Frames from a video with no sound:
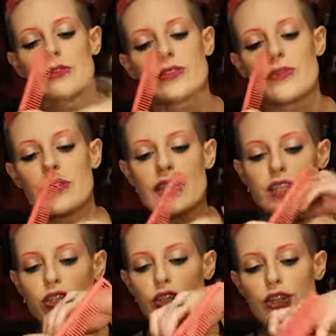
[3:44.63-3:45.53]
to
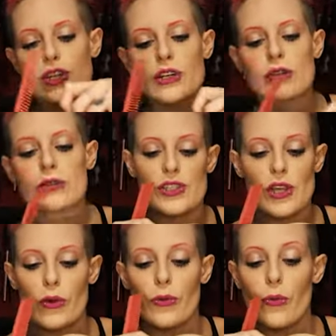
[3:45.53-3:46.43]
each
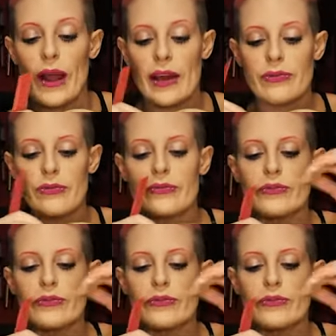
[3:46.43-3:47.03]
sewn weft.